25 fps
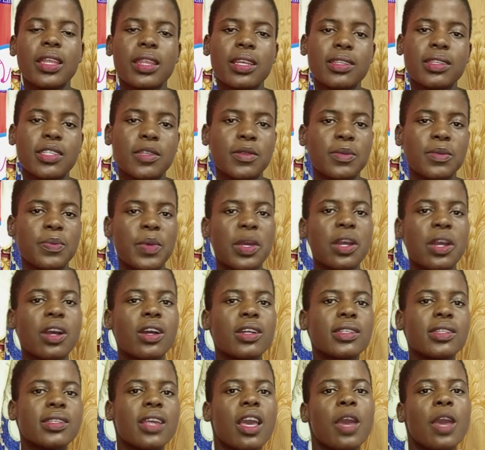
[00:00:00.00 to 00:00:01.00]
This is
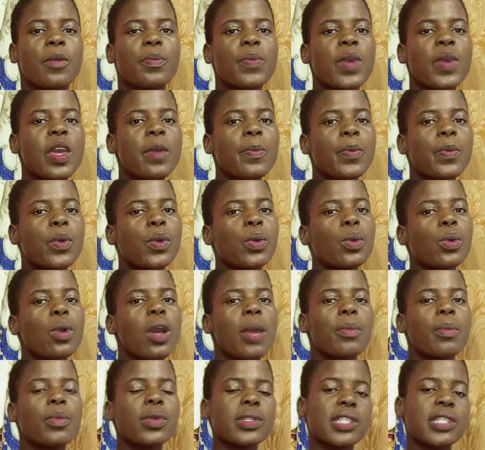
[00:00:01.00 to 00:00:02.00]
because people,
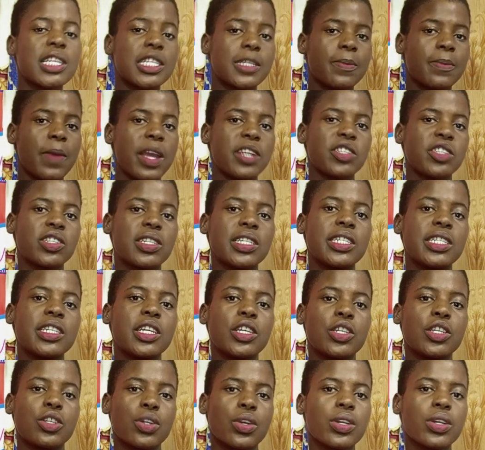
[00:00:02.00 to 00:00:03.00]
most especially
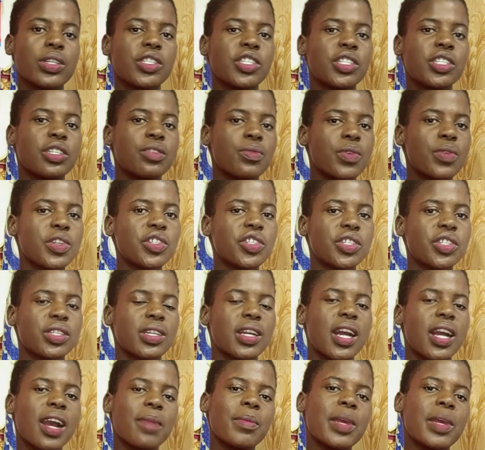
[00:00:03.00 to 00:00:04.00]
the young
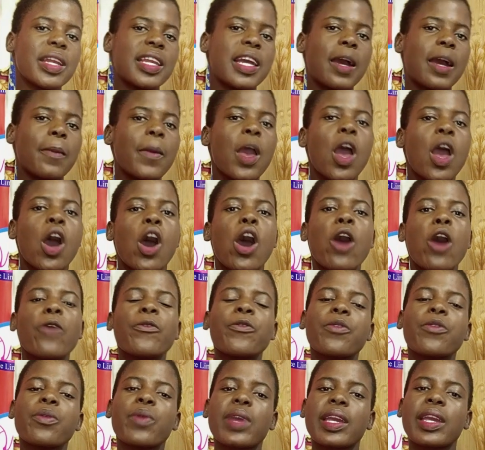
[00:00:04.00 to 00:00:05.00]
generation coming up,
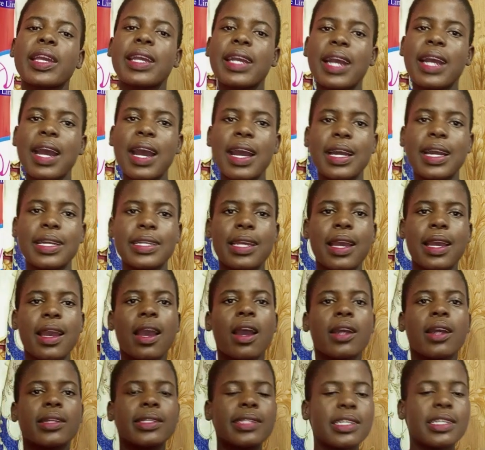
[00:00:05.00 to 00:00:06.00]
often regard,
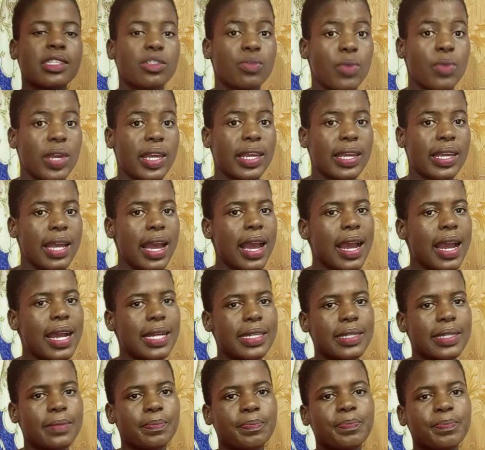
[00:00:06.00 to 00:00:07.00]

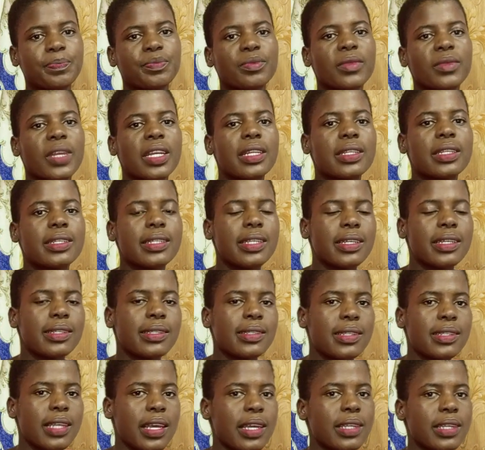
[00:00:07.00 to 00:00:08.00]
disregard
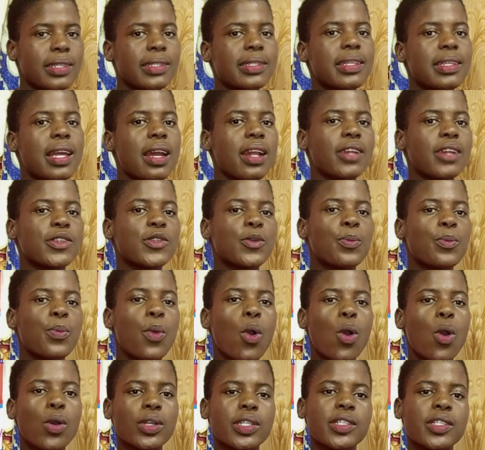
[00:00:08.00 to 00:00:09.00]
these things that are
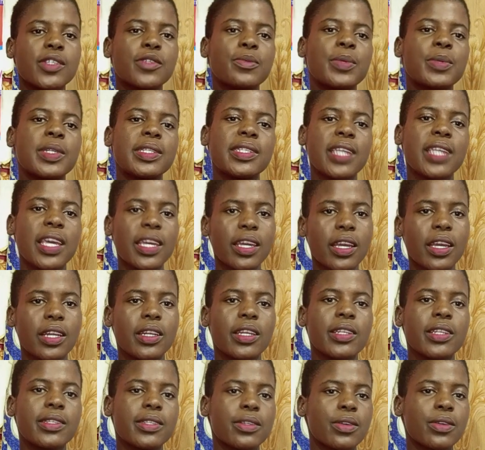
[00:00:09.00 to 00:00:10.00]
supposed to be
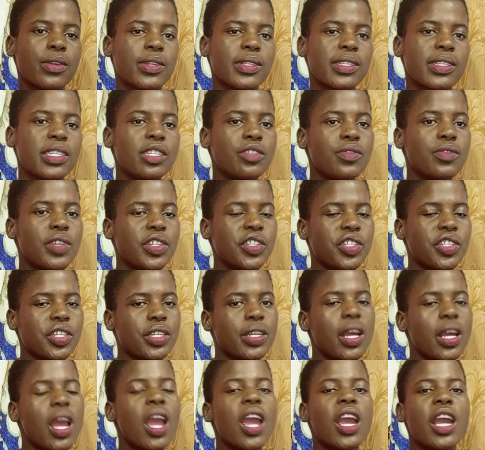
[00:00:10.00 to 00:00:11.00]
taken into
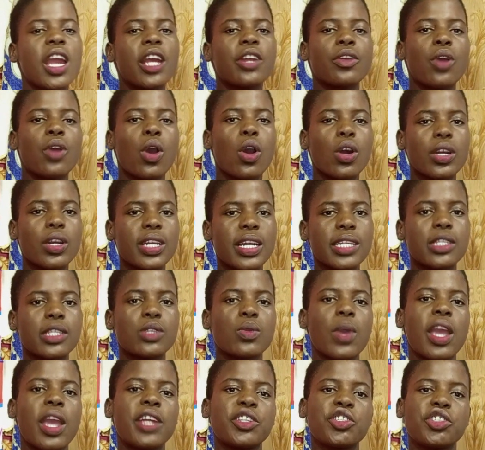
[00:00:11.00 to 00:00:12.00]
consideration in order
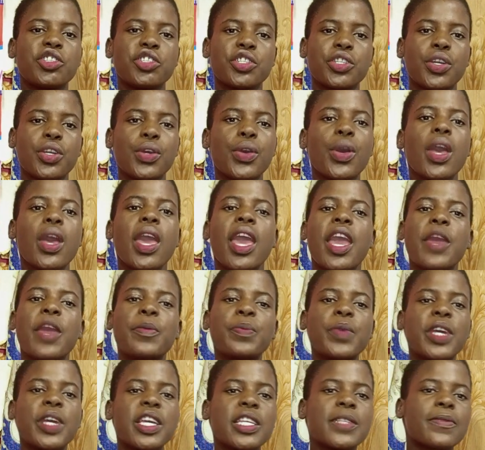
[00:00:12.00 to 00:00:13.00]
to ensure
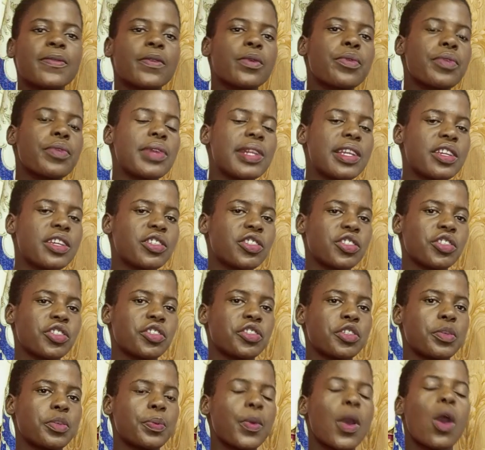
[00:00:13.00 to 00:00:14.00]
a peaceful
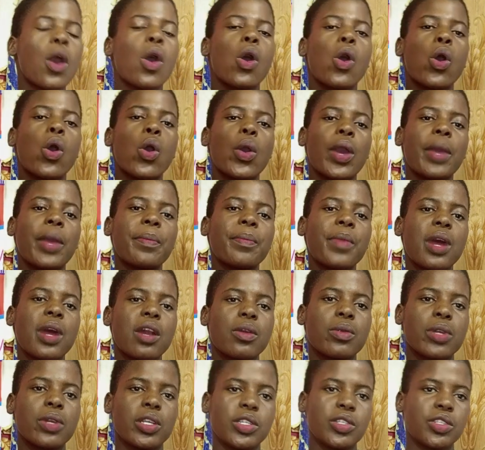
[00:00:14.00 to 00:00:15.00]
relationship or a
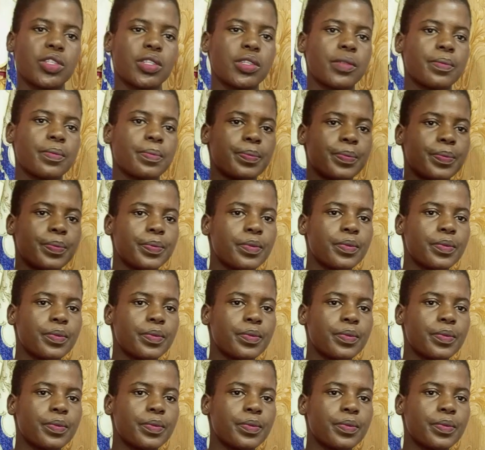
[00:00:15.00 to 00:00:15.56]
marriage.